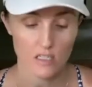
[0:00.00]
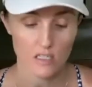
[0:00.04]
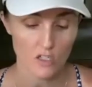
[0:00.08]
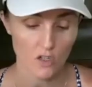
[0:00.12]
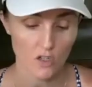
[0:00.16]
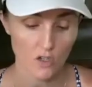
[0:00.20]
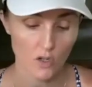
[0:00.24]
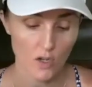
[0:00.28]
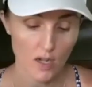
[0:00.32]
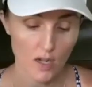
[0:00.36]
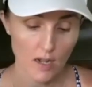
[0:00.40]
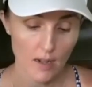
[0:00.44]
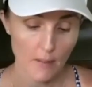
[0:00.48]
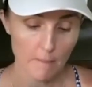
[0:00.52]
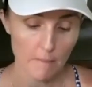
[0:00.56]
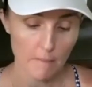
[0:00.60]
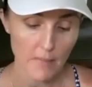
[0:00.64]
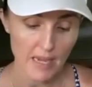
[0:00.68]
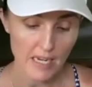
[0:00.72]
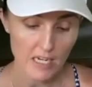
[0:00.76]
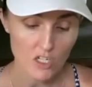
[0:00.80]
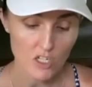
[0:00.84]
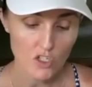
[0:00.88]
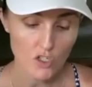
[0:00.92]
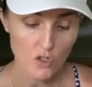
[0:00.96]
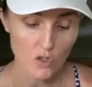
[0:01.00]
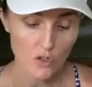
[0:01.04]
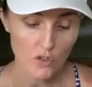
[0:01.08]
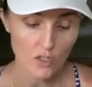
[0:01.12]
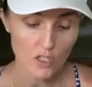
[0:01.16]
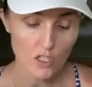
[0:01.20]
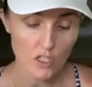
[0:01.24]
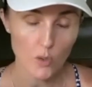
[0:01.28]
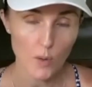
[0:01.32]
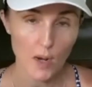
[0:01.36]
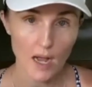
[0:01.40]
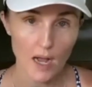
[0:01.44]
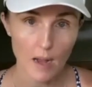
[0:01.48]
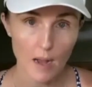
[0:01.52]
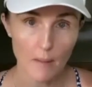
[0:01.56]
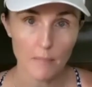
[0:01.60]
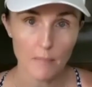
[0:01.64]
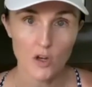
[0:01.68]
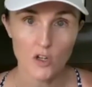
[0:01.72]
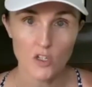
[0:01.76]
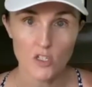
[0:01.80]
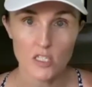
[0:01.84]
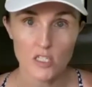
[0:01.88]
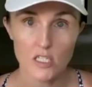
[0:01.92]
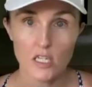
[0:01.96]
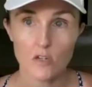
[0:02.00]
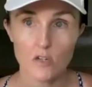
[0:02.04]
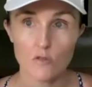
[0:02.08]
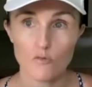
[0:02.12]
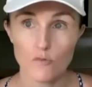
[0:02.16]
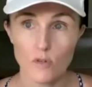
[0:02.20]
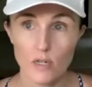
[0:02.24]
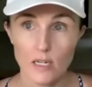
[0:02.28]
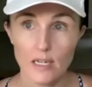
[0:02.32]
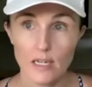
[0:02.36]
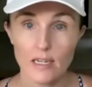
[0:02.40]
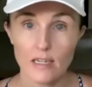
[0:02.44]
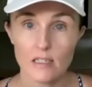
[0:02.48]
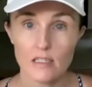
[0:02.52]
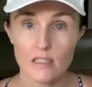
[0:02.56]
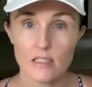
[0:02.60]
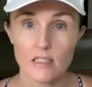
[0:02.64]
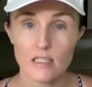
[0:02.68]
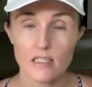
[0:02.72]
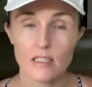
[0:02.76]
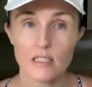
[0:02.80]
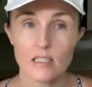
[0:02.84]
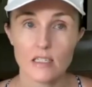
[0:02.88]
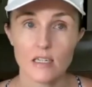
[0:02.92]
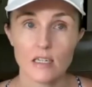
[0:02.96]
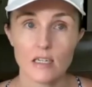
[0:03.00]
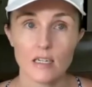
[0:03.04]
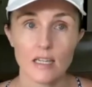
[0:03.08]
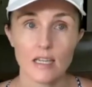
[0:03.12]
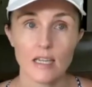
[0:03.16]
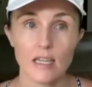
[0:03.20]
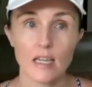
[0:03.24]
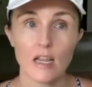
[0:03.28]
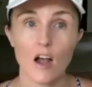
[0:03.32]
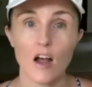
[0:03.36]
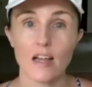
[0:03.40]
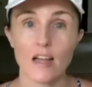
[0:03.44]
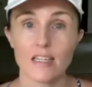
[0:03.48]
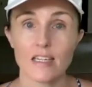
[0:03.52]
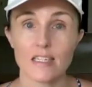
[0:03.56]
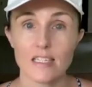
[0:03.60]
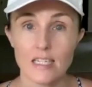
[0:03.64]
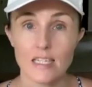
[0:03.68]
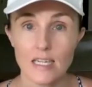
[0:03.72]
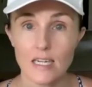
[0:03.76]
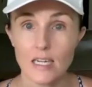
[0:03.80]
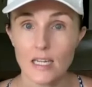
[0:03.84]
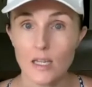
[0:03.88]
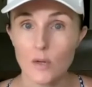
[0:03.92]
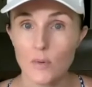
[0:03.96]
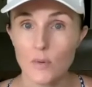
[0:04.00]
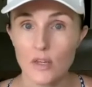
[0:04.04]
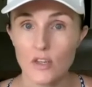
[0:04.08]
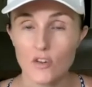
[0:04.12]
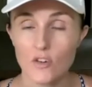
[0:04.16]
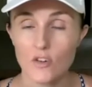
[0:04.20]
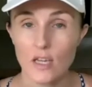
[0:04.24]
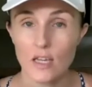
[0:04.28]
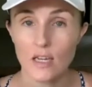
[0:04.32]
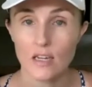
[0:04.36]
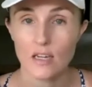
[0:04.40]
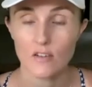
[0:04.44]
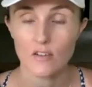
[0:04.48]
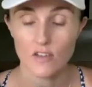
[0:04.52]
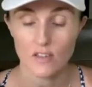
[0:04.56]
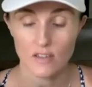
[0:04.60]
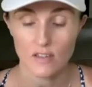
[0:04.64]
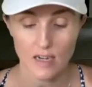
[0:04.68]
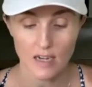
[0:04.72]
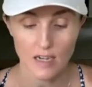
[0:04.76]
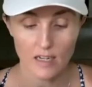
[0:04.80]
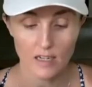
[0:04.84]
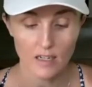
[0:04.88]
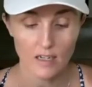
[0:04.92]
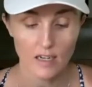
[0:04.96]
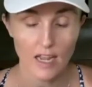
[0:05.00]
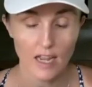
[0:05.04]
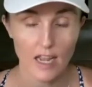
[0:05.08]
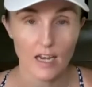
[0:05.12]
So make sure that you are posting really consistently, ideally when you're getting started.